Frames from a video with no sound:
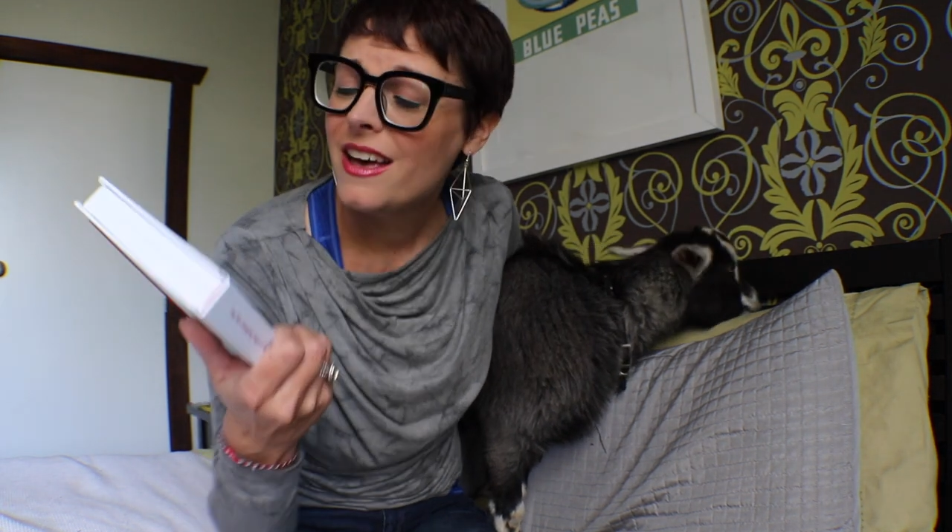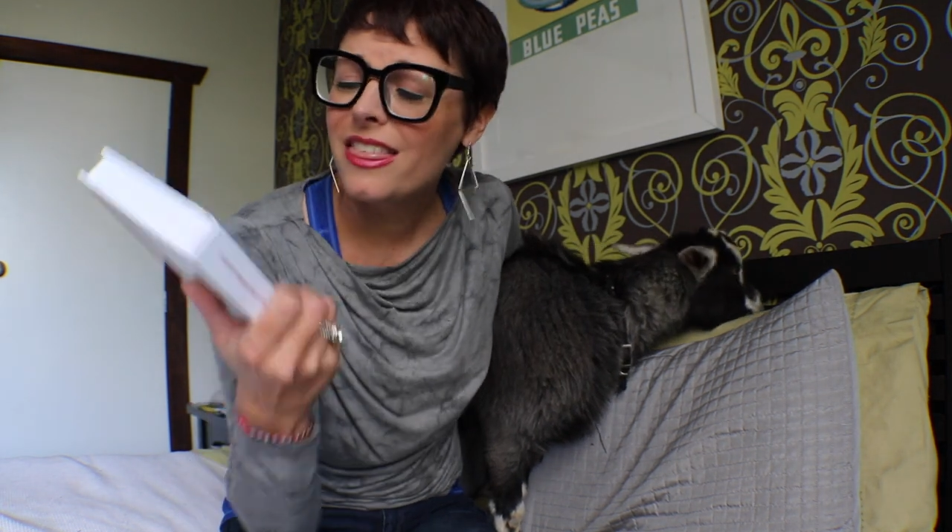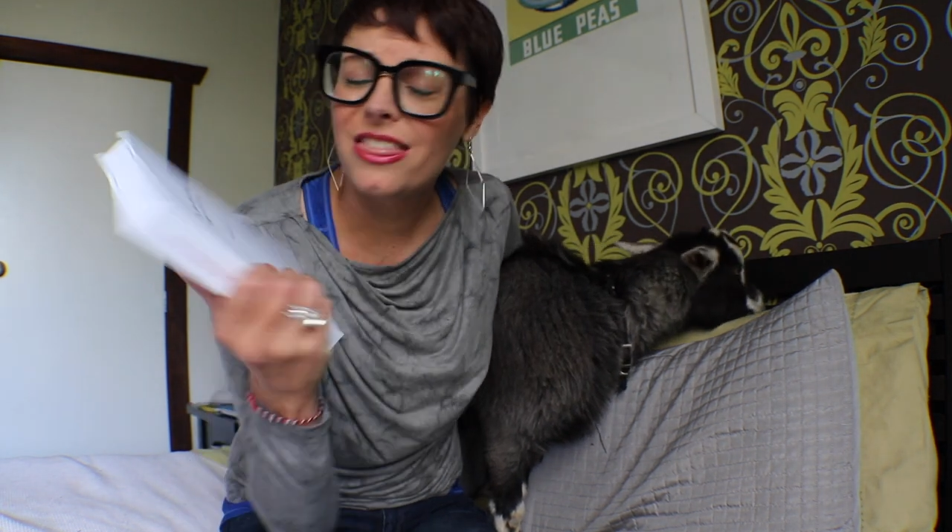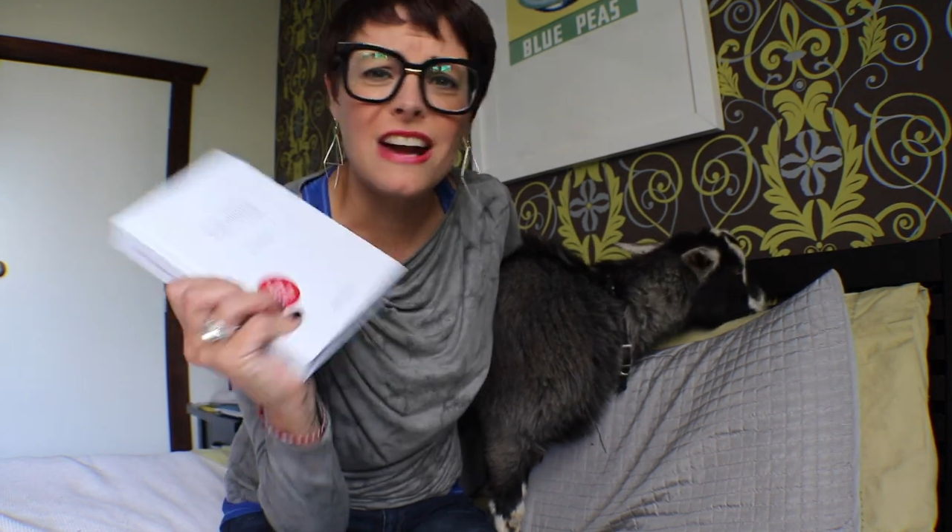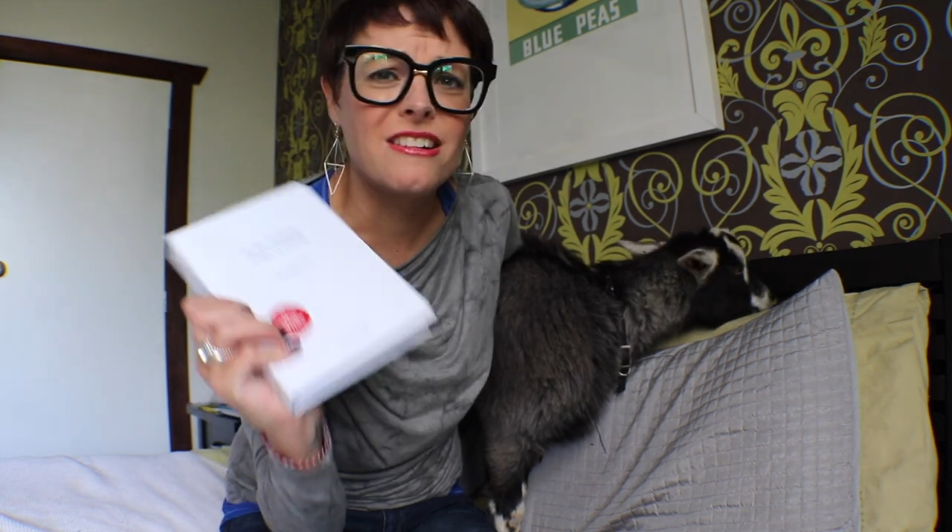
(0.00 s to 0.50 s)

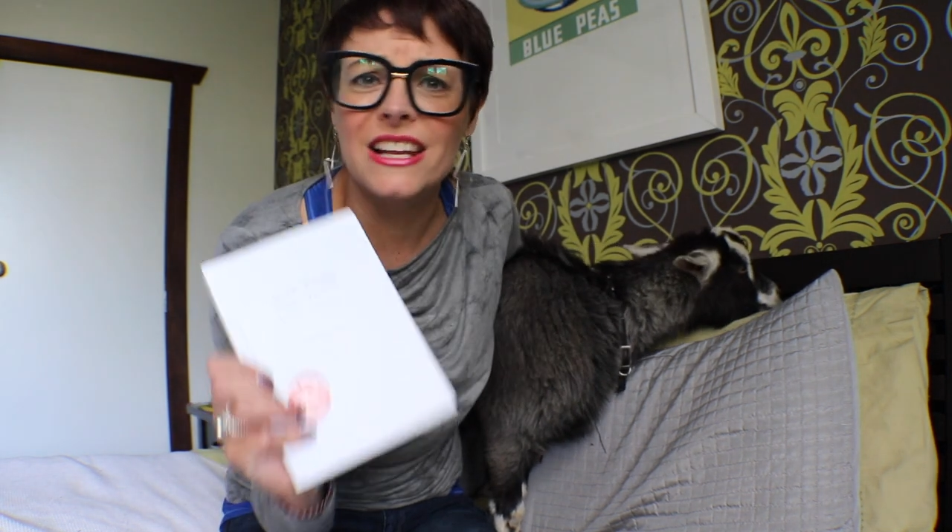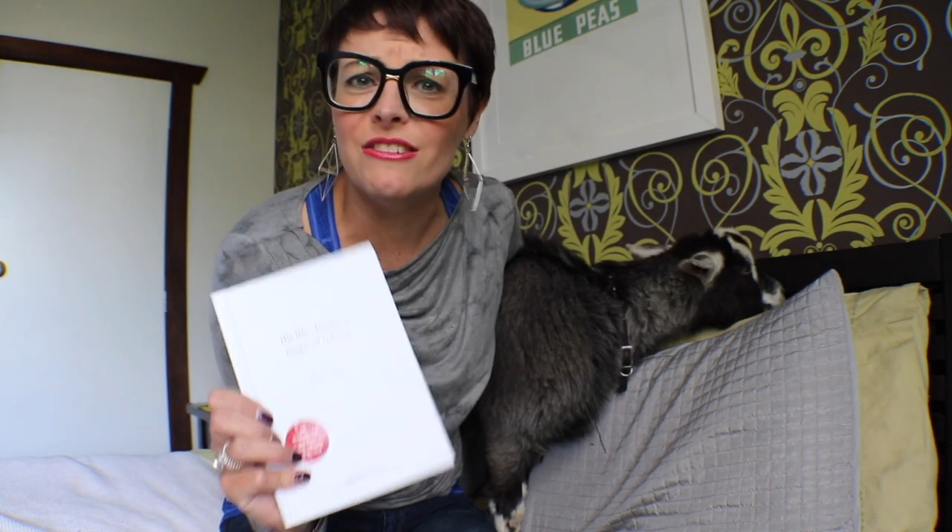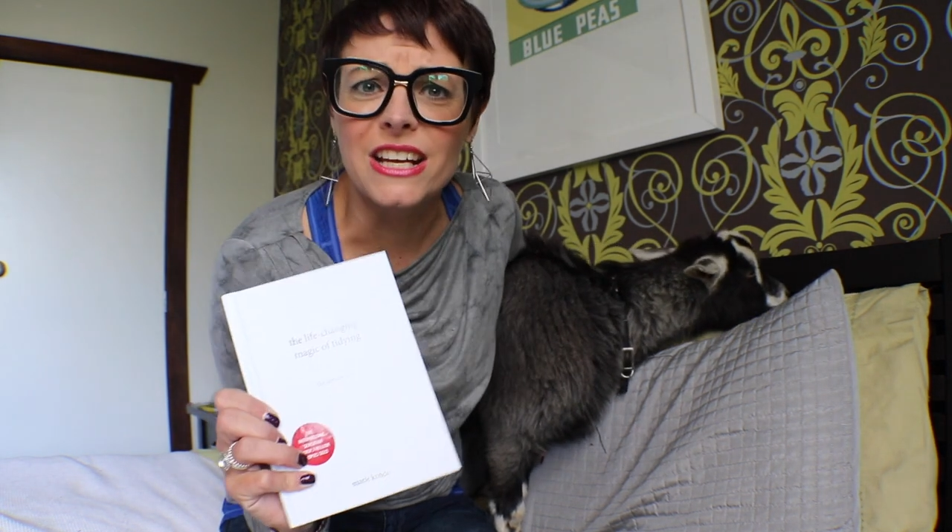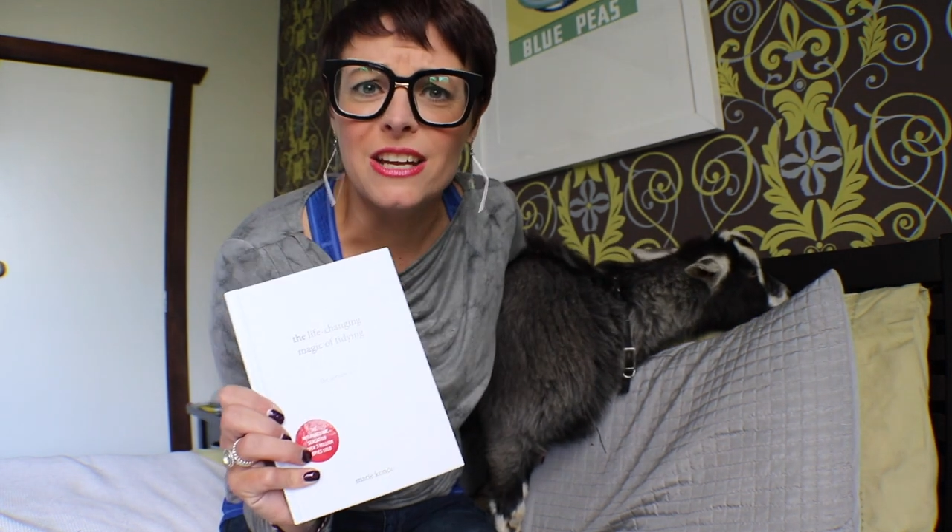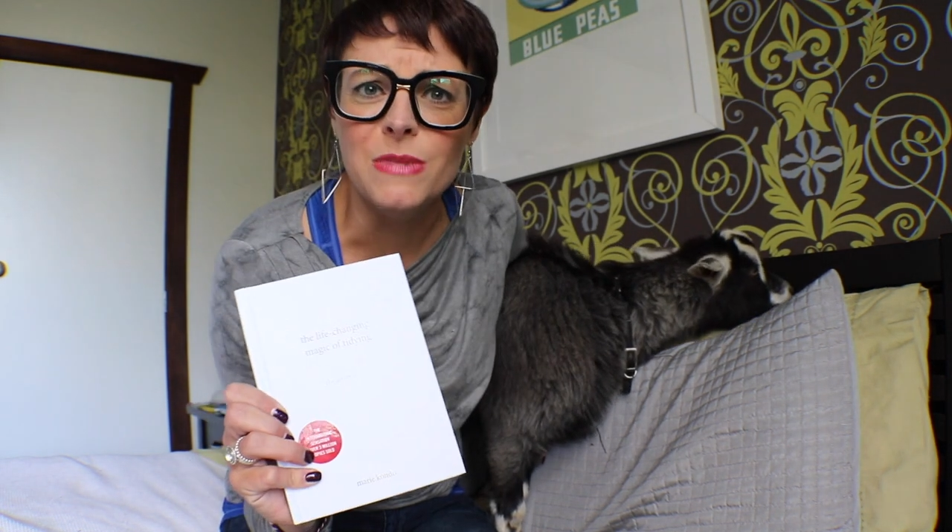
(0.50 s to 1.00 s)
thoroughly
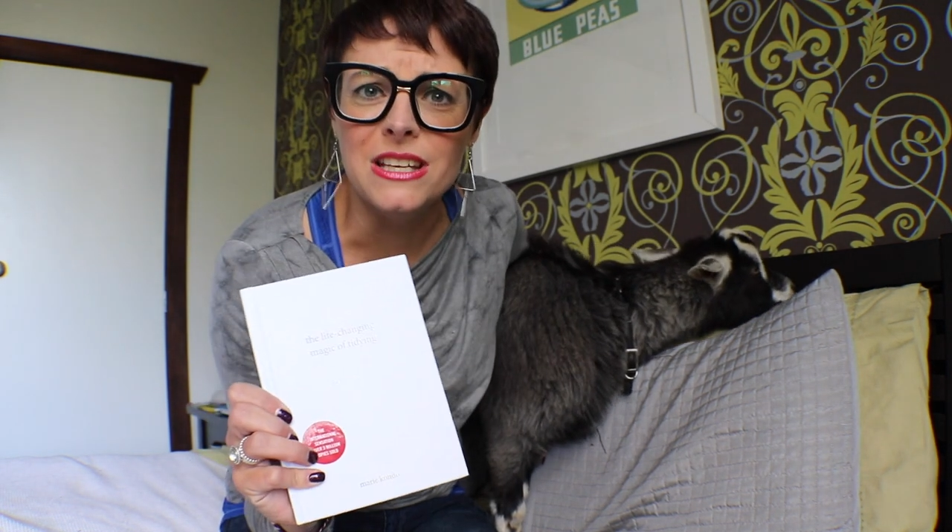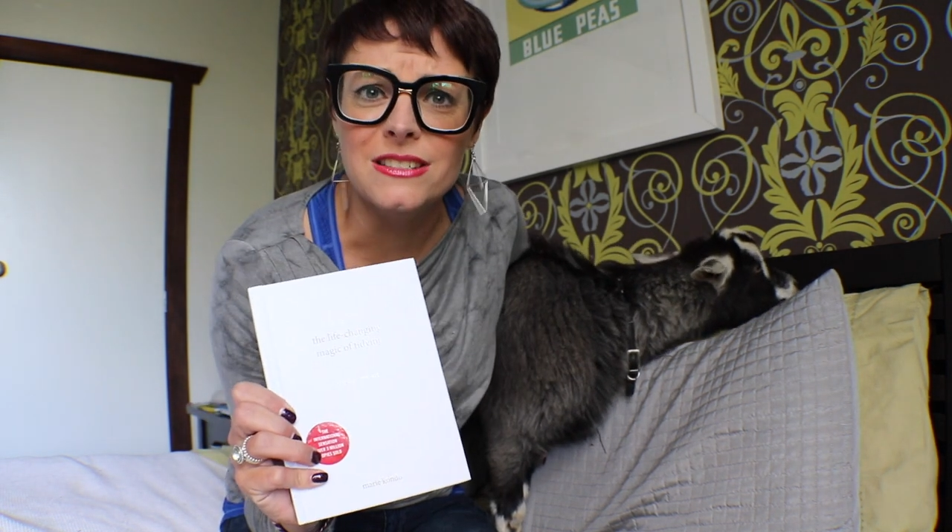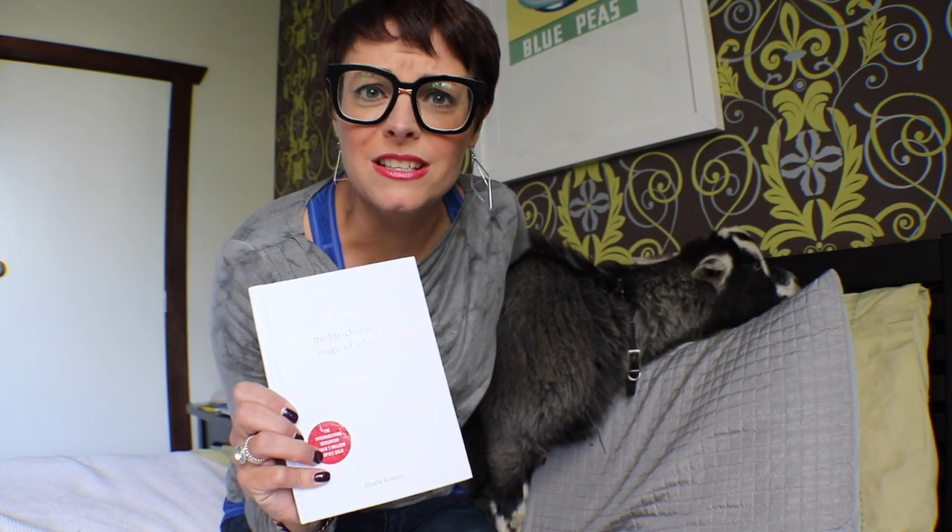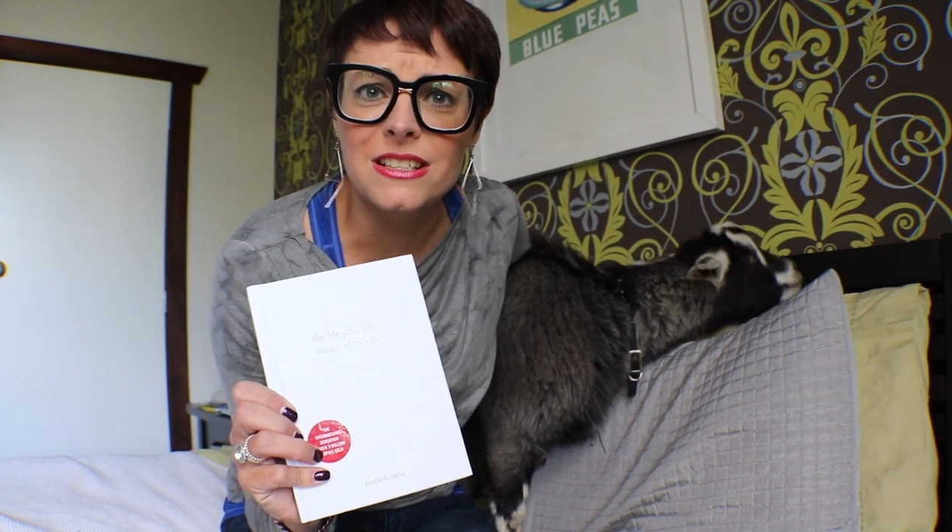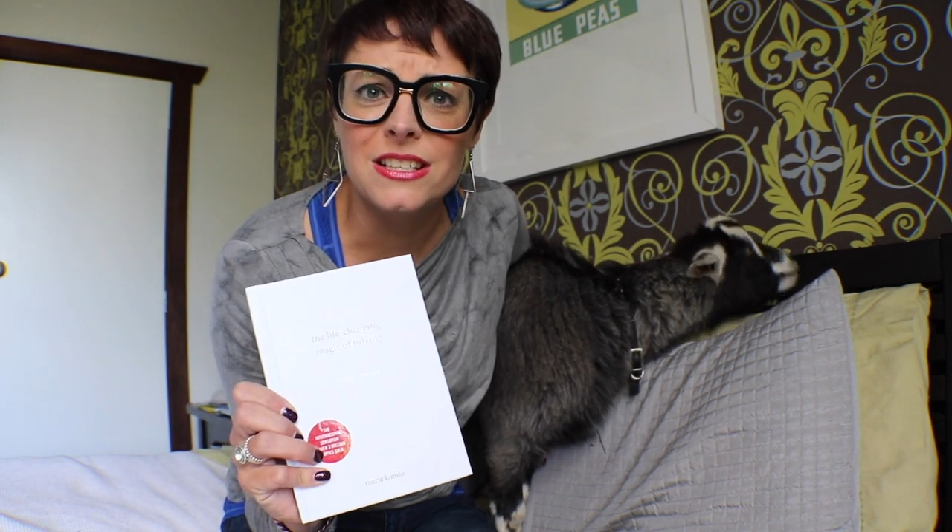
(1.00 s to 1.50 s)

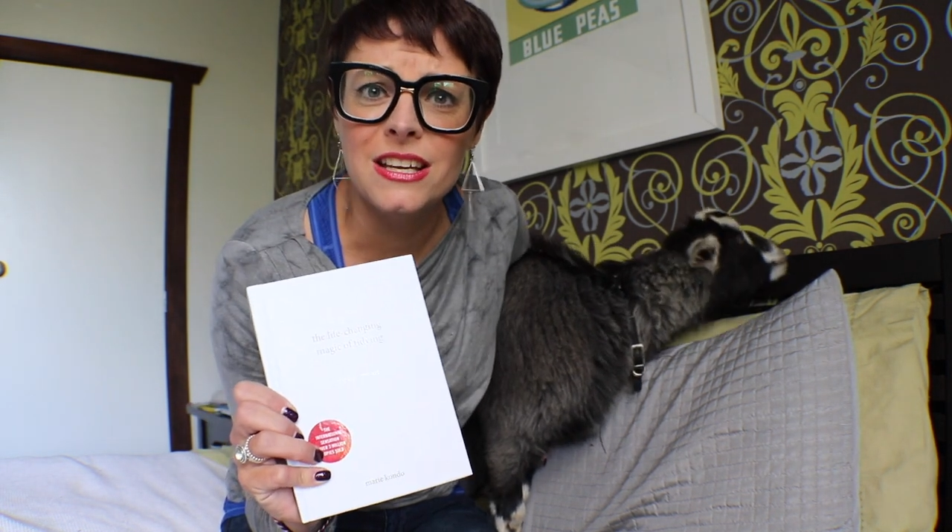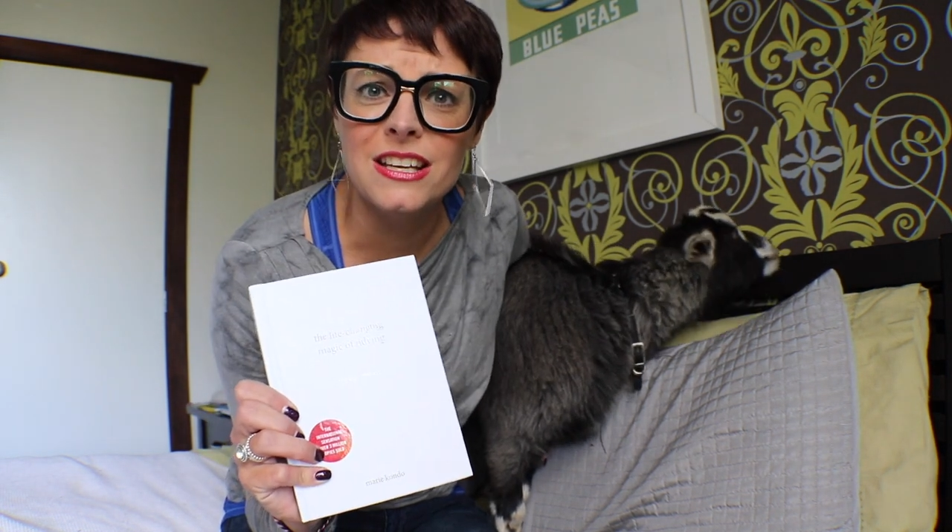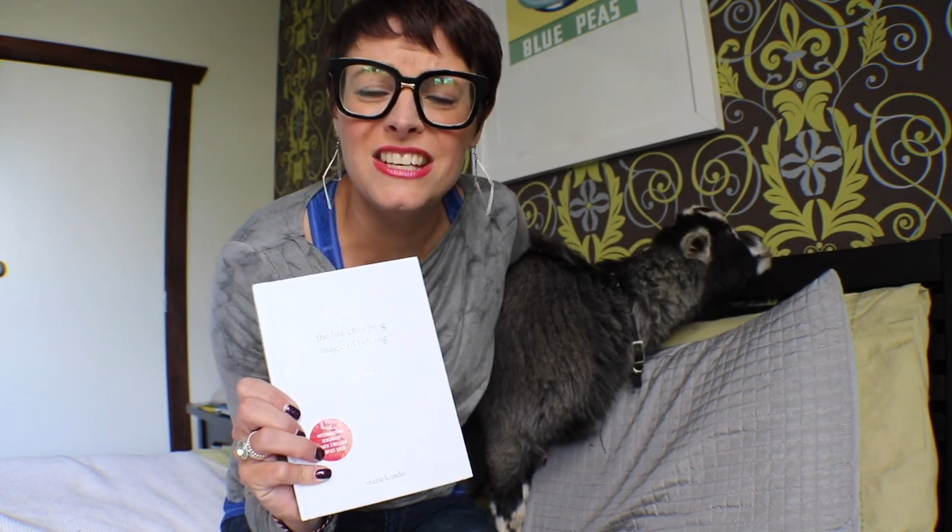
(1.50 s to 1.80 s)
recommend it.